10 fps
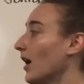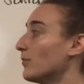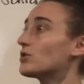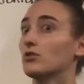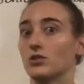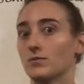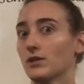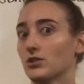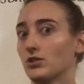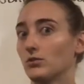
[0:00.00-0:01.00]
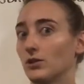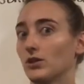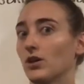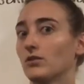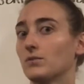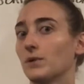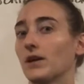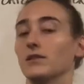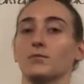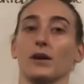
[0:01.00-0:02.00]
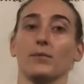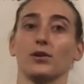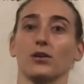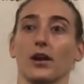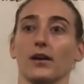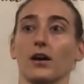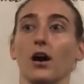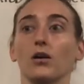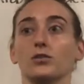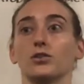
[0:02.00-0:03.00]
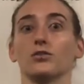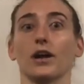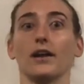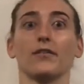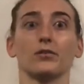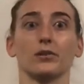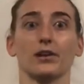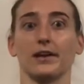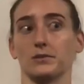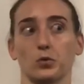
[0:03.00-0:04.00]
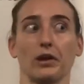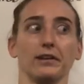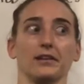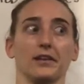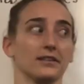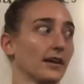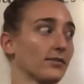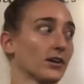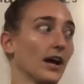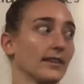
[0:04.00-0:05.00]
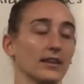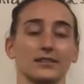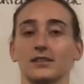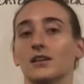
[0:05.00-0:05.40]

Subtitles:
So just make sure you read those, because maybe you're like, oh shoot, I never realized when I did this, I forgot this.